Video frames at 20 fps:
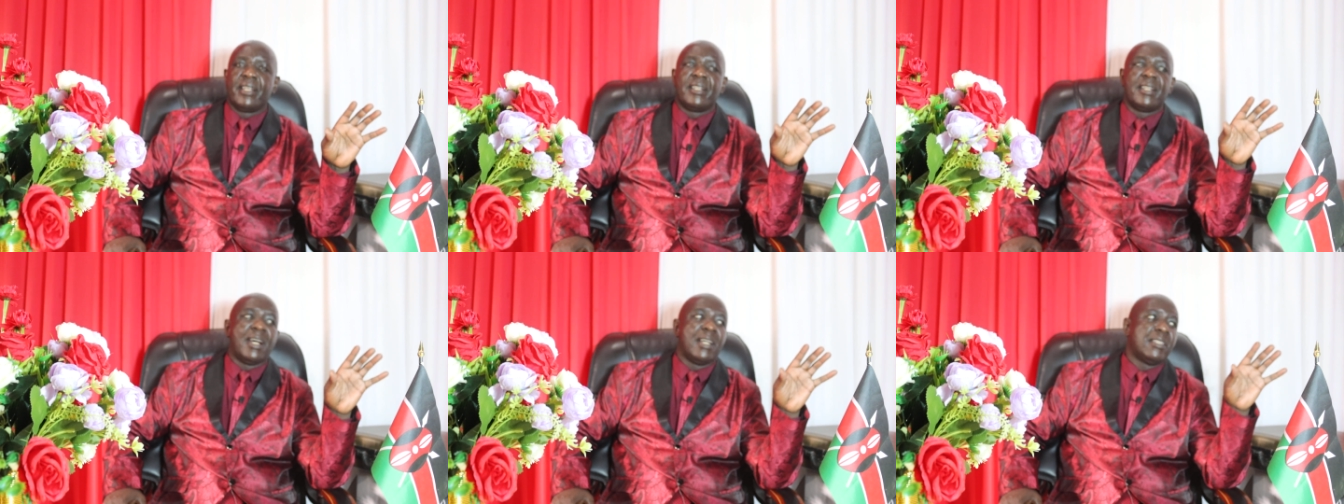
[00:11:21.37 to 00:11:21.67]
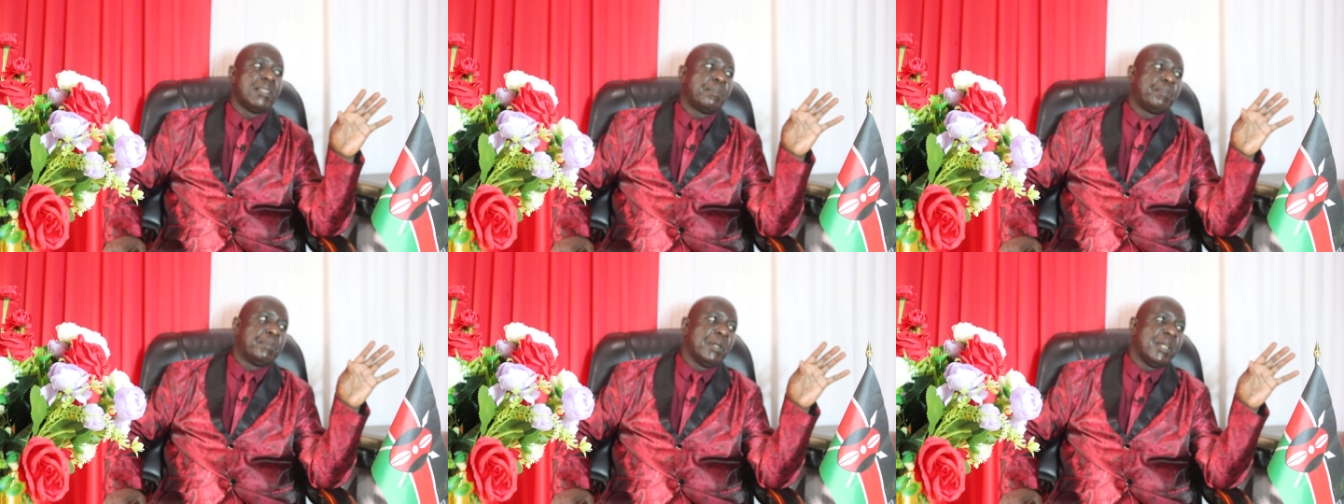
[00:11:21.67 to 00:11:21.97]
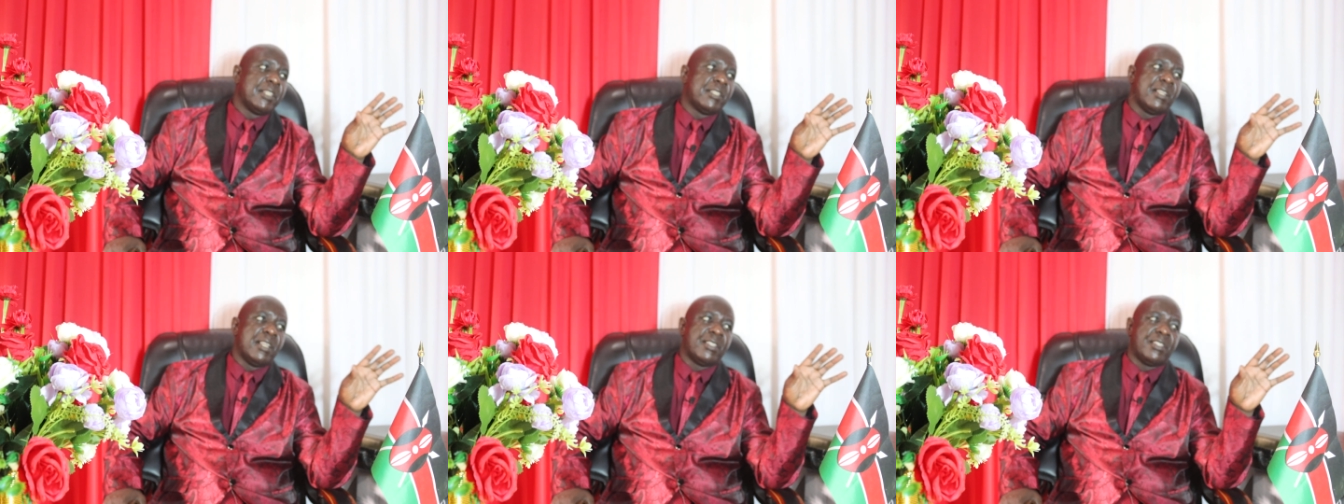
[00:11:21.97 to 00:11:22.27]
and other
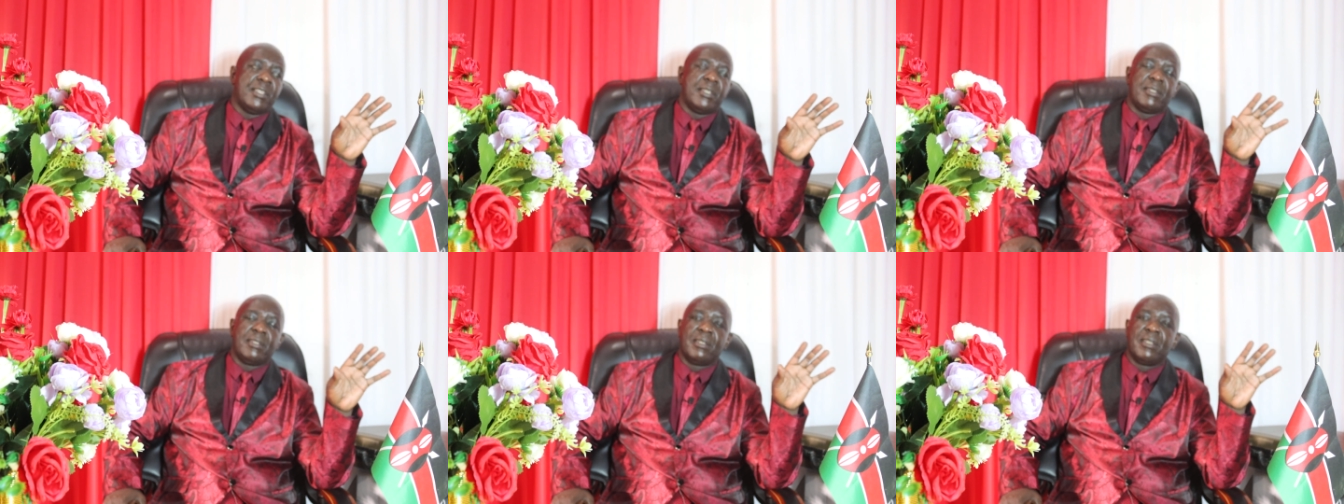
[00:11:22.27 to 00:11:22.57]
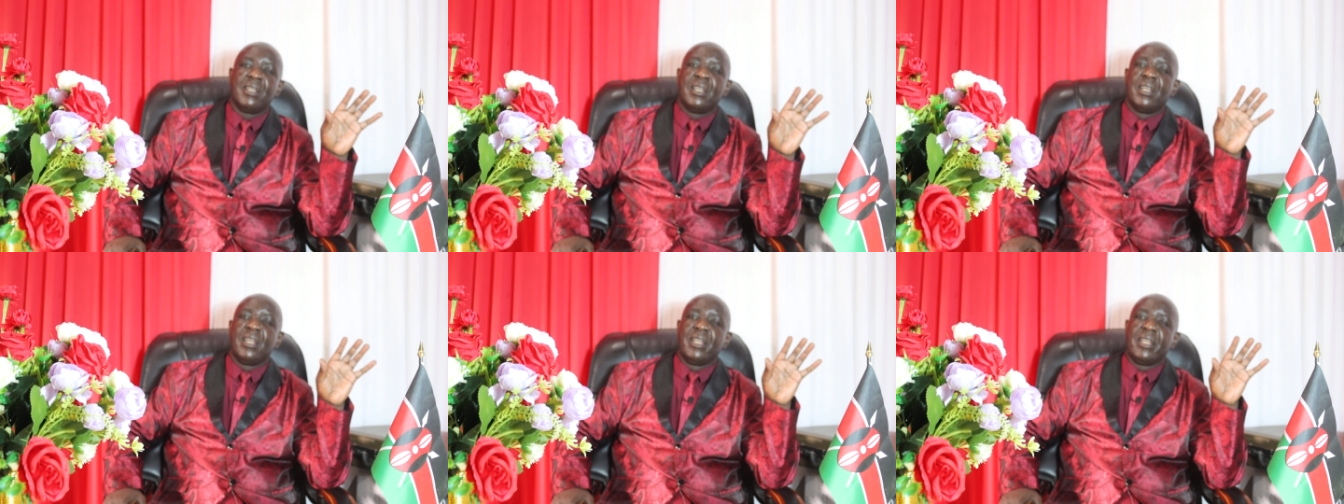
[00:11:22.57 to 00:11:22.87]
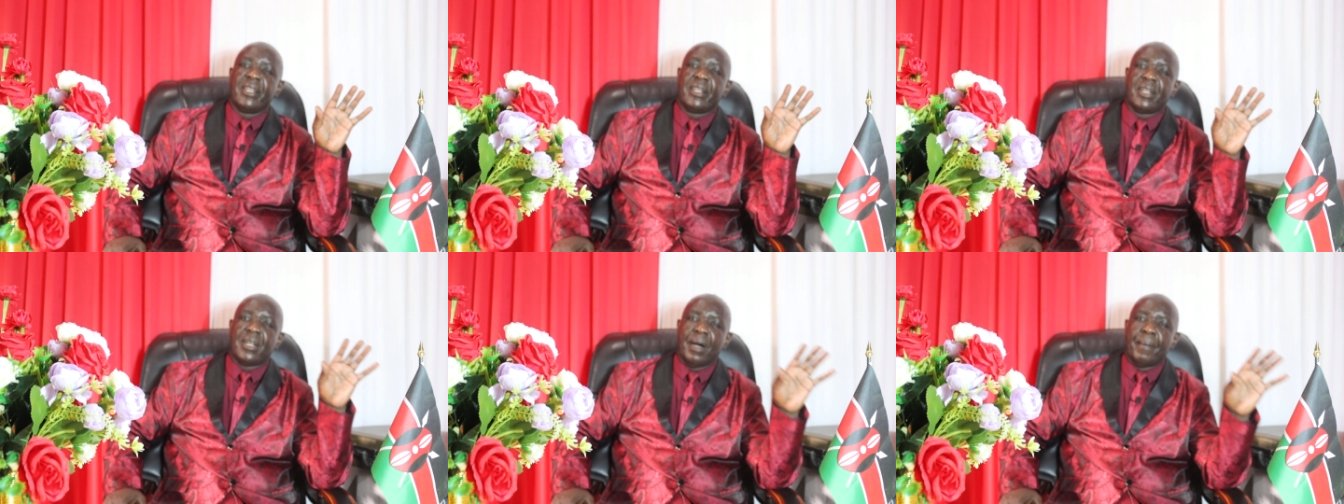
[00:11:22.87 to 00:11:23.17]
places
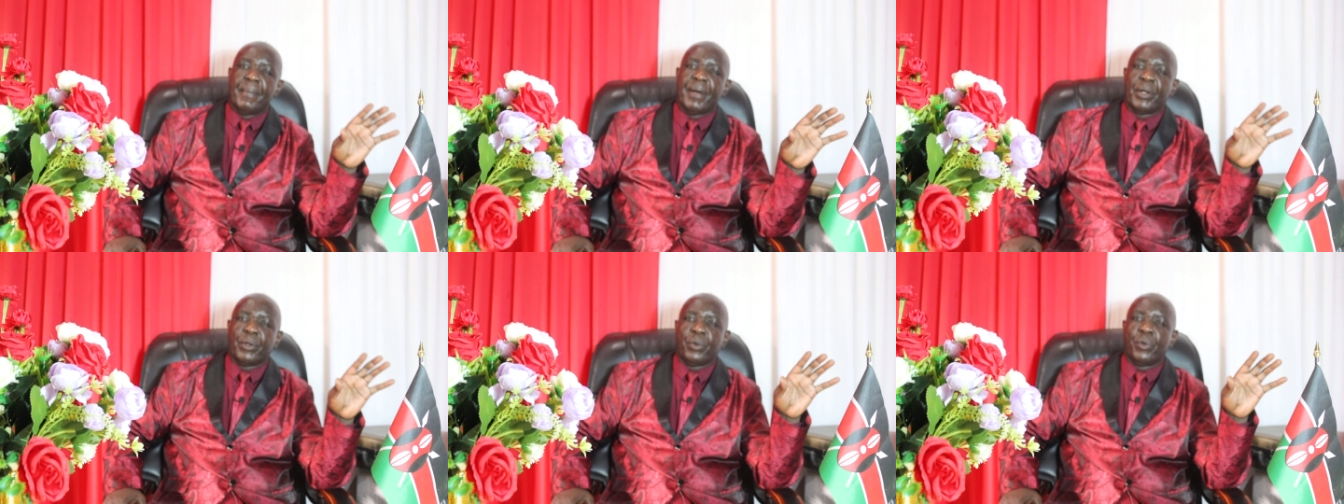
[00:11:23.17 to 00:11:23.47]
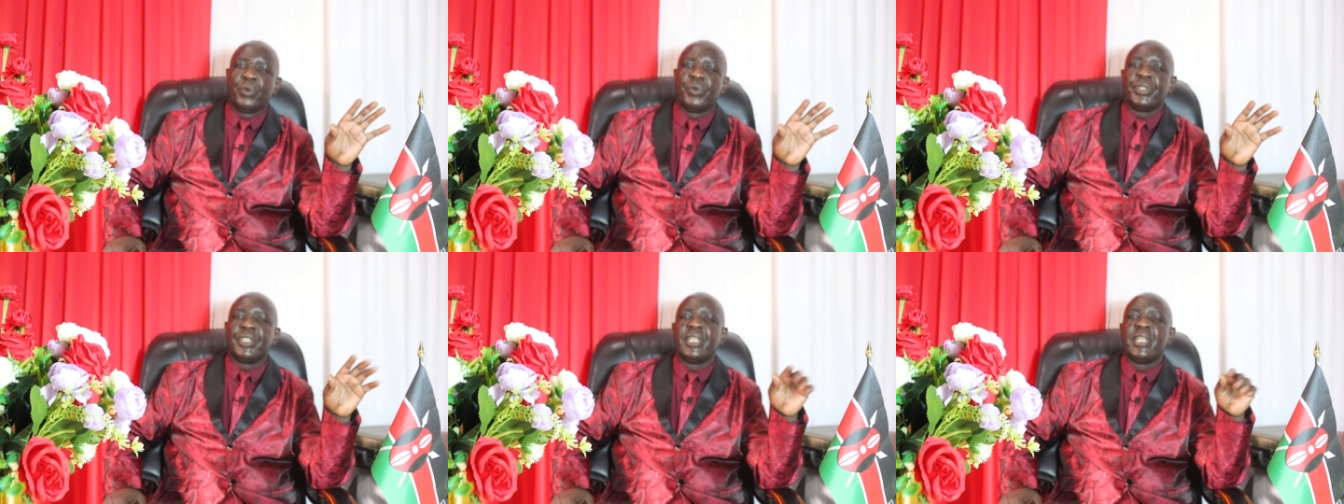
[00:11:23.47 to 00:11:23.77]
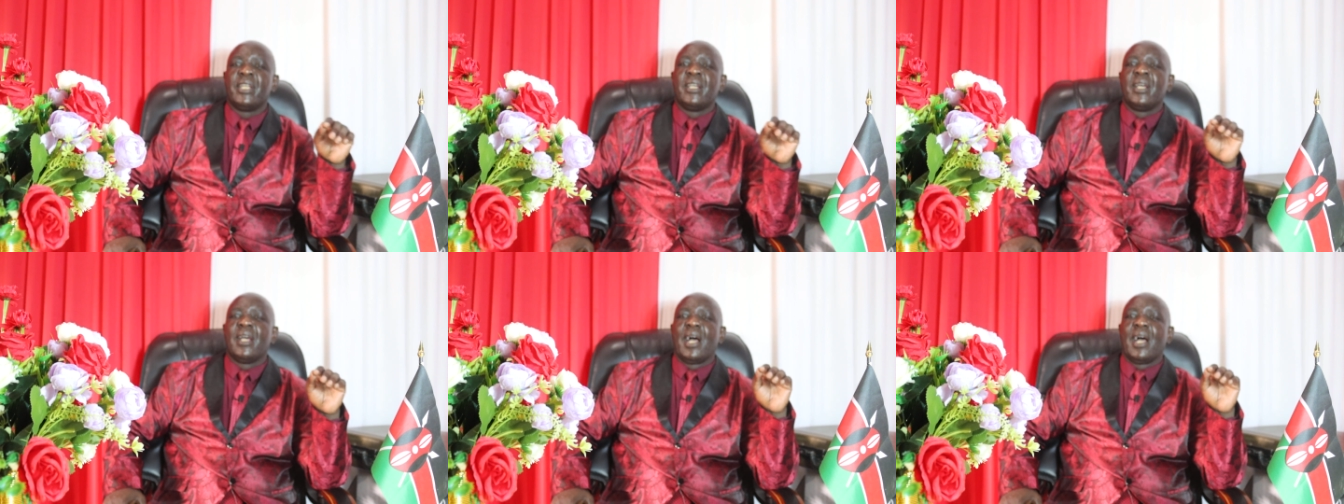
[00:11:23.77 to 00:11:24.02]
in Cameroon